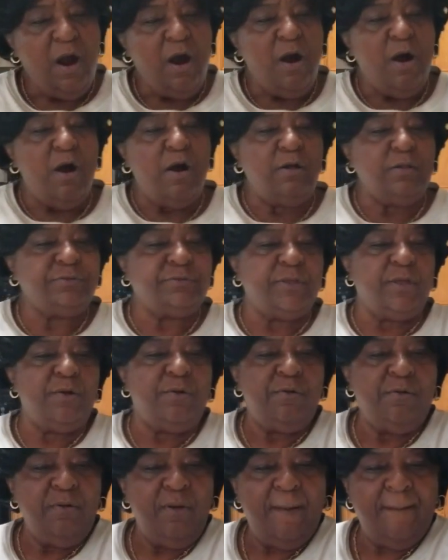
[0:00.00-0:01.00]

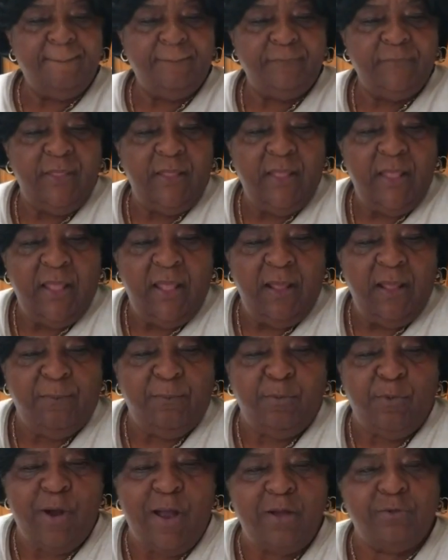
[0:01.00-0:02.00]
Also,
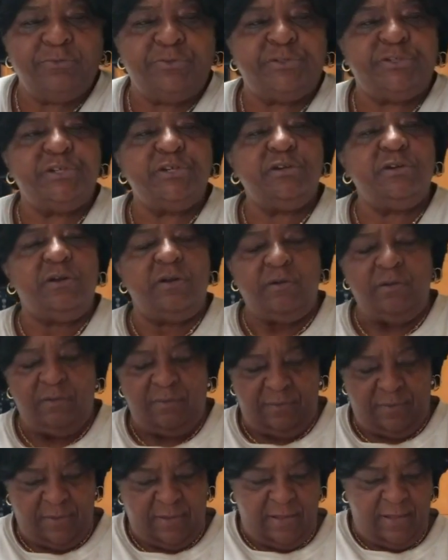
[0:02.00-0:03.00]
brown sugar,
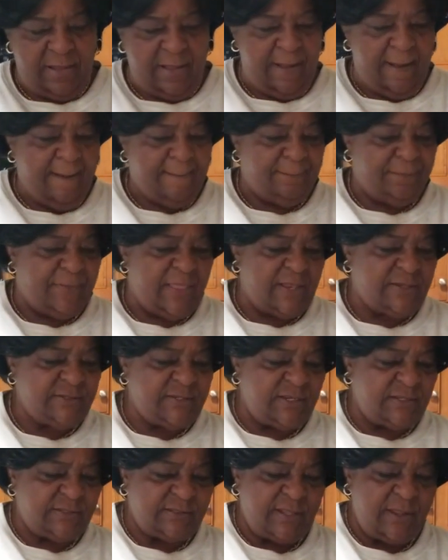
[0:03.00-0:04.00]
that
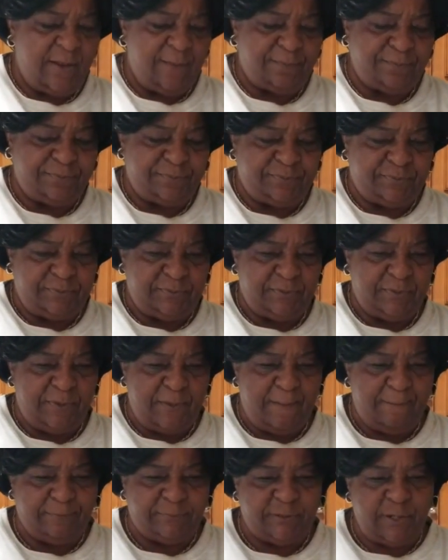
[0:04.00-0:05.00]
just helps
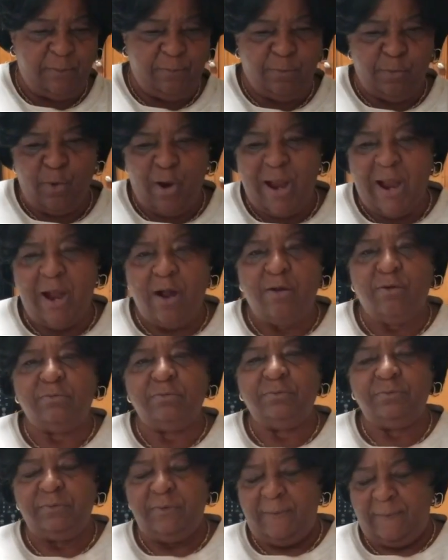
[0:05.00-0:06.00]
to
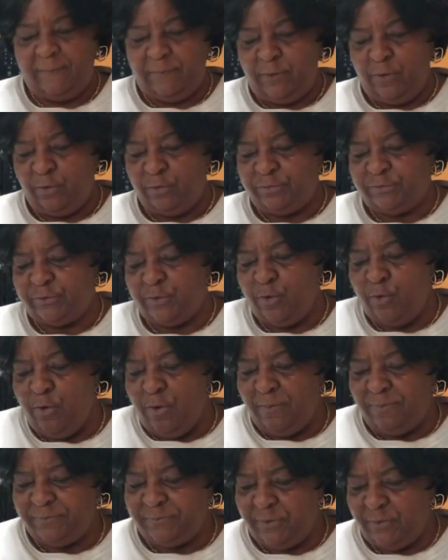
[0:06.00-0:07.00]
brown your
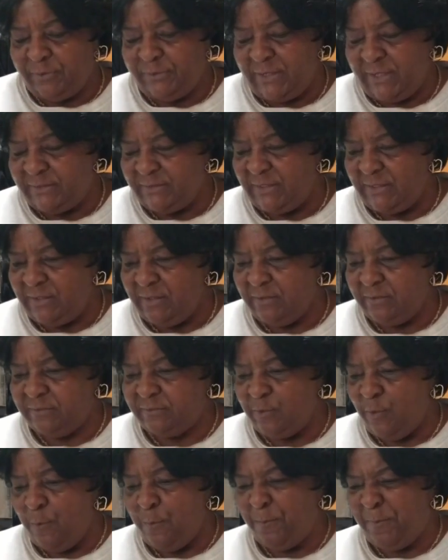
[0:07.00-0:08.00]
syrup so it doesn't look
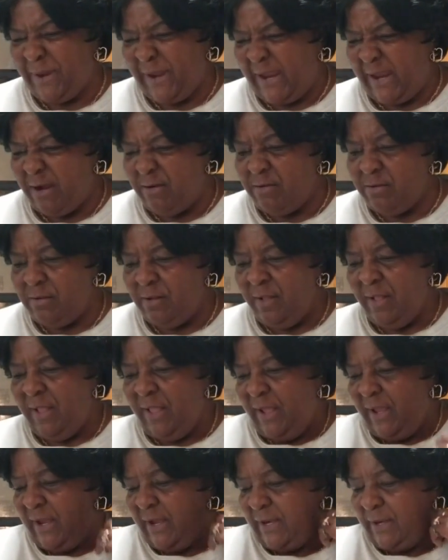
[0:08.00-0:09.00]
so pale
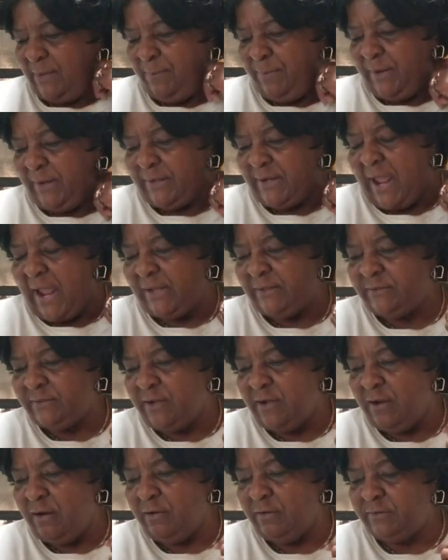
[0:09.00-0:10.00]
and it'll be a nice
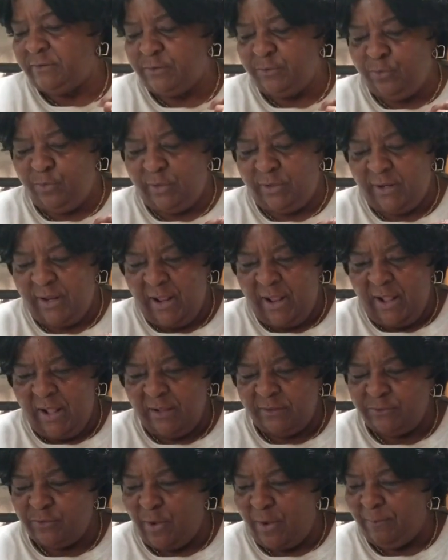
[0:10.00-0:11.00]
color to it.
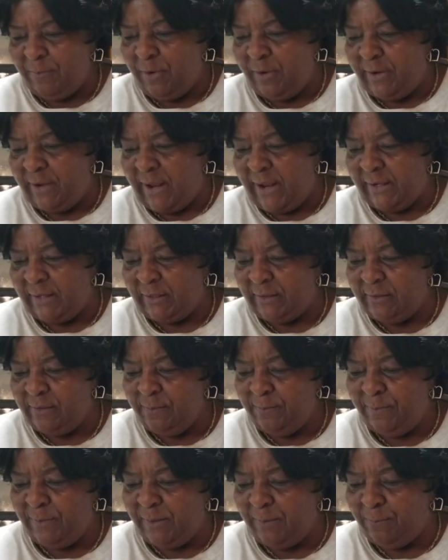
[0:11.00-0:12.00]
So I'm going to add a
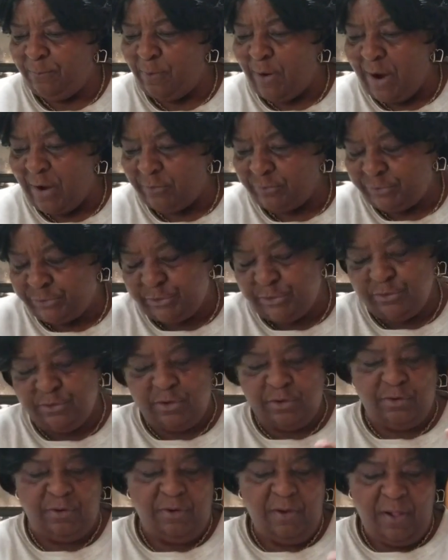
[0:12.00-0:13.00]
little bit of brown
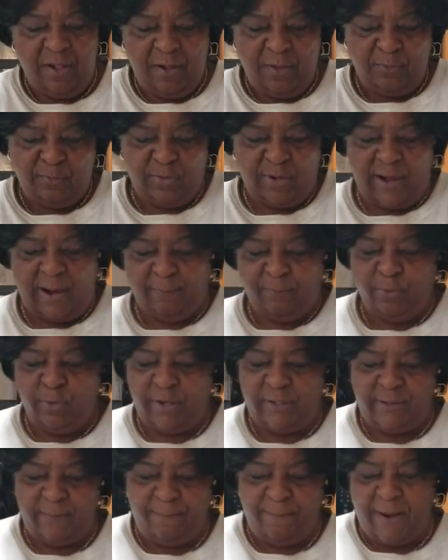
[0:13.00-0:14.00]
sugar when I
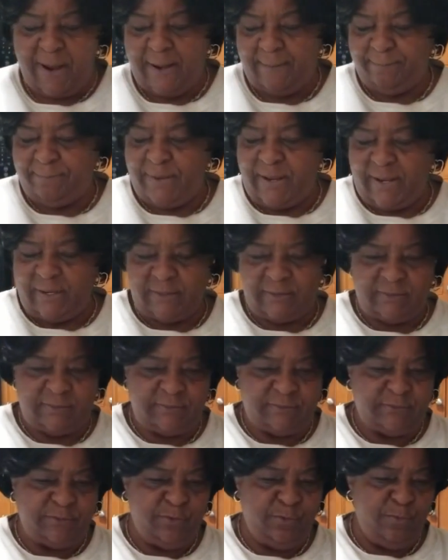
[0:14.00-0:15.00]
bring the pot
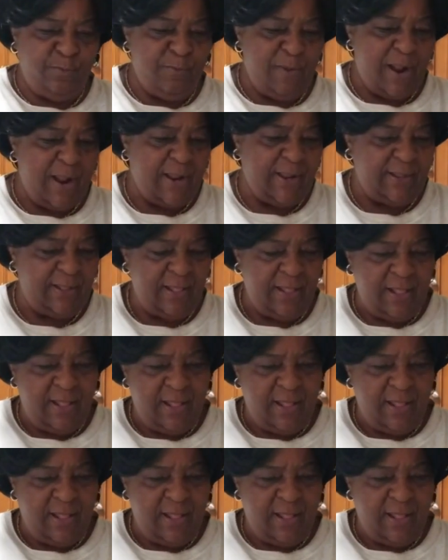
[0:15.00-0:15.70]
back to my